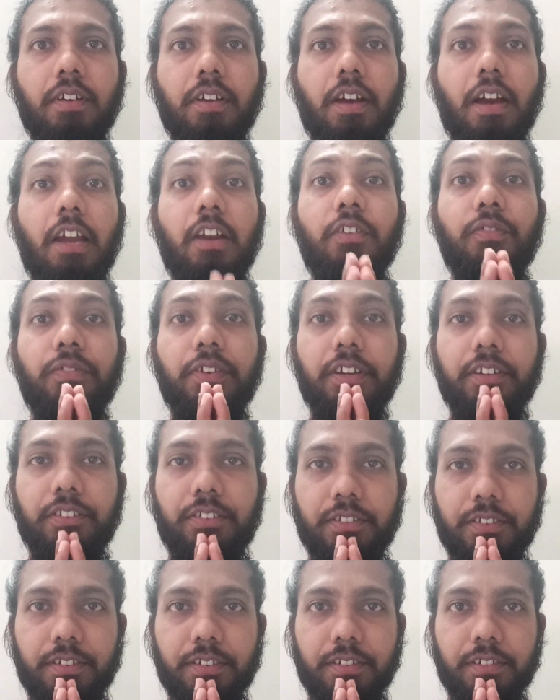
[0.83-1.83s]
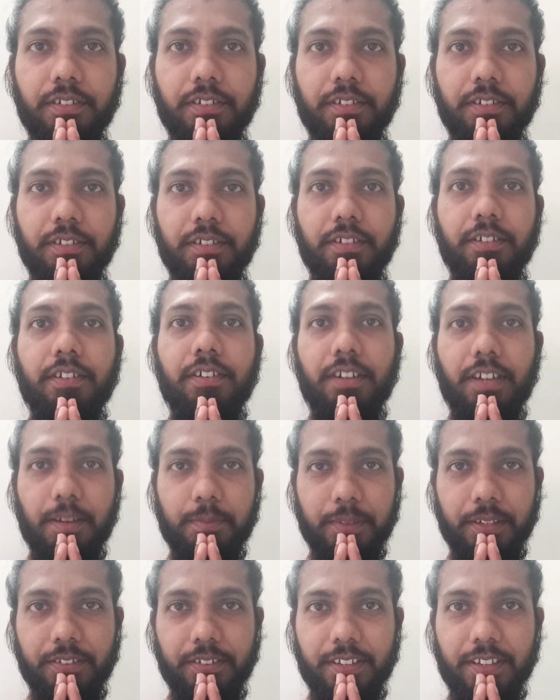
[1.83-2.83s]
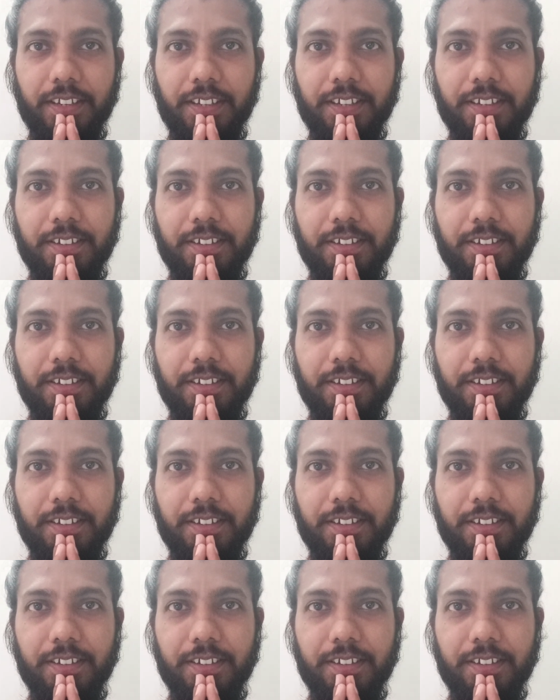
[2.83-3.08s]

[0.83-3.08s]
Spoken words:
Hello friends, Namaste.